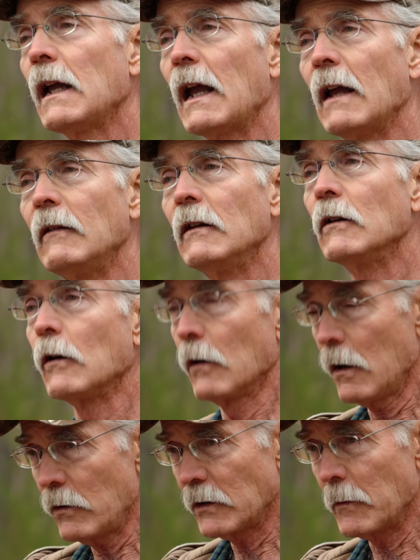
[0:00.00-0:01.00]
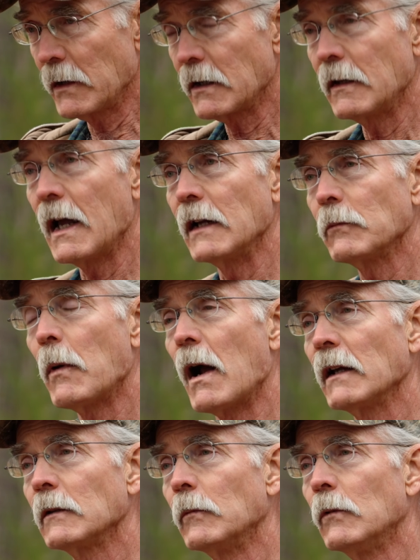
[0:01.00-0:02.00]
and then to grow as much of that as
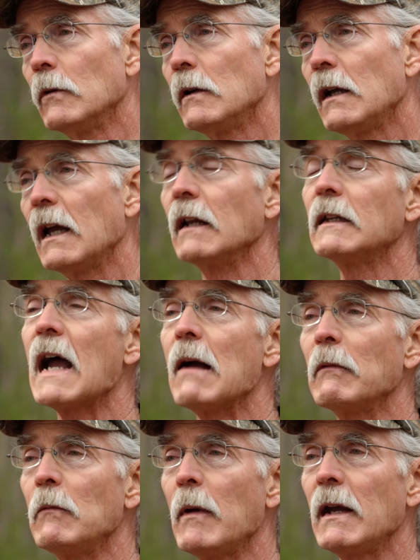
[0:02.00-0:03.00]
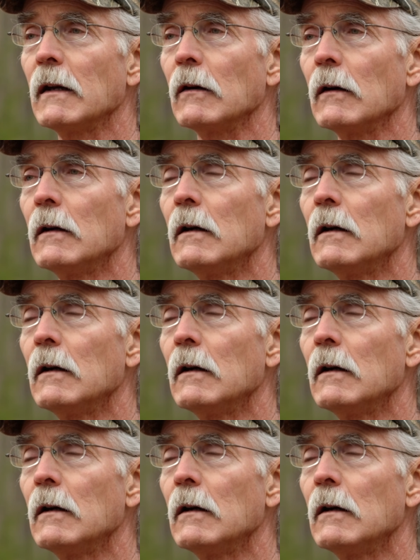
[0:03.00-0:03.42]
possible in a timely manner,